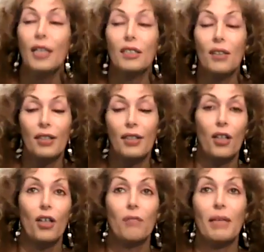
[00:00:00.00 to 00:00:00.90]
So I thought,
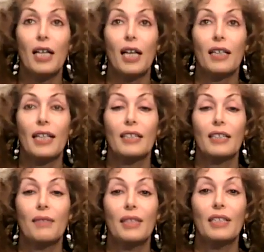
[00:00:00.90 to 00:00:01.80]
oh my God,
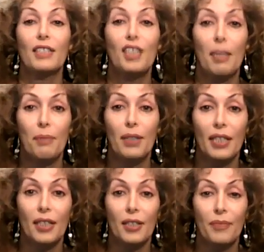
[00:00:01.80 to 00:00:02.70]
Thanksgiving is in jeopardy
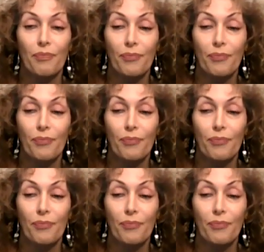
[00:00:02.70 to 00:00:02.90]
here.